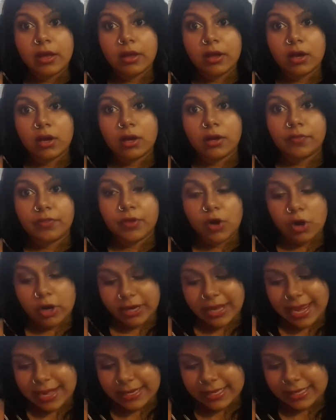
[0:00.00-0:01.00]
The
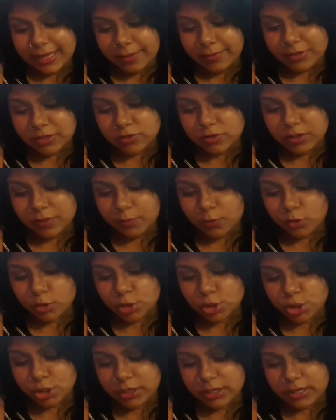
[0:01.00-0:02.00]
organic chemistry
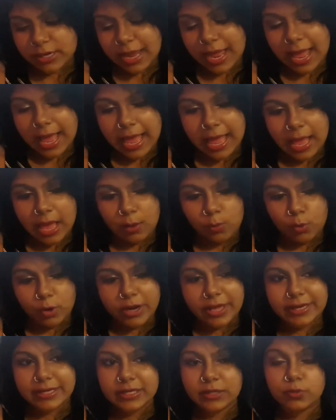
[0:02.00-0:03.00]
portion,
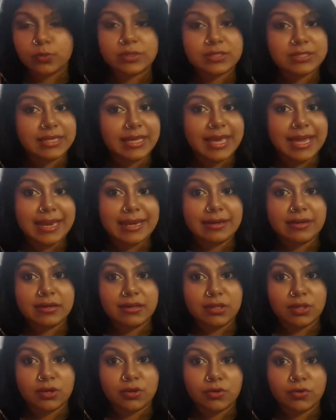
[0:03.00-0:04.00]
what I did was, again,
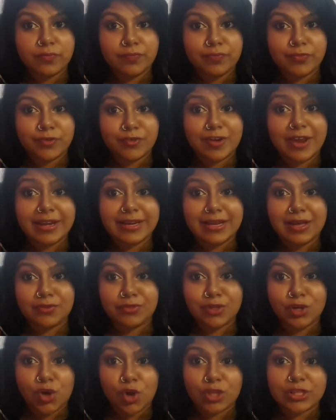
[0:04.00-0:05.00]
write
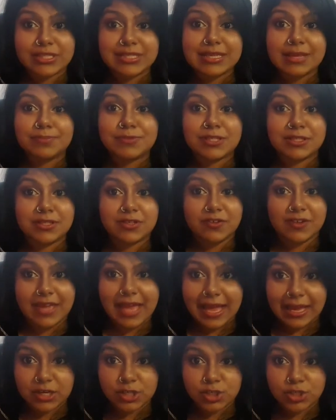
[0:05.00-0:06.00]
down the concepts and the
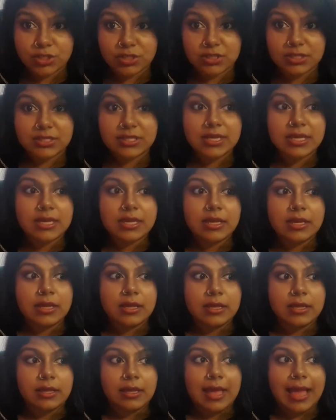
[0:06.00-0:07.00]
reactions.
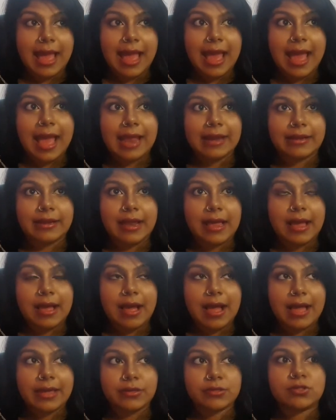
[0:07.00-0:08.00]
And
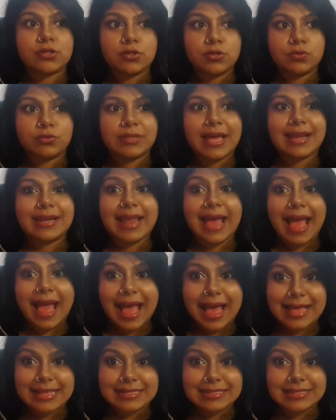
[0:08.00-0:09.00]
I used to do that
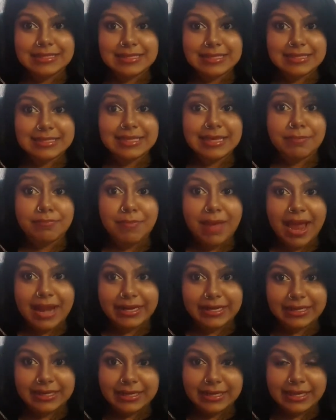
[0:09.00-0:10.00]
as
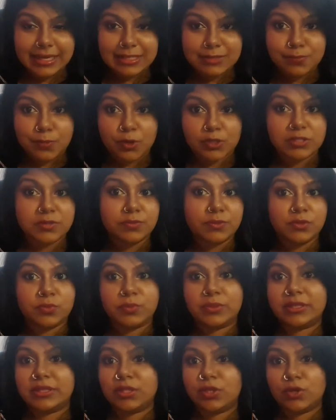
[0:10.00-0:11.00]
schematically as possible,
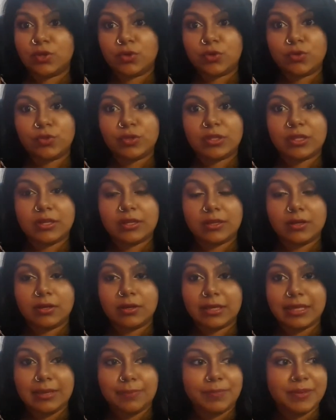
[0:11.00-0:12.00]
with,
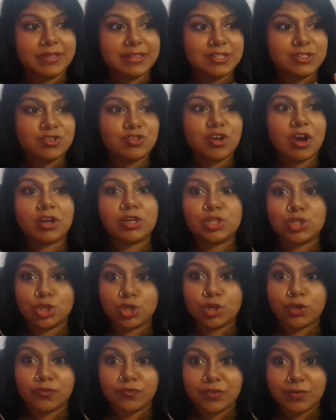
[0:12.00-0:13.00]
keeping the
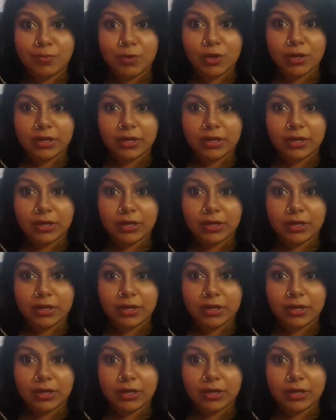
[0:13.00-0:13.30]
structure of the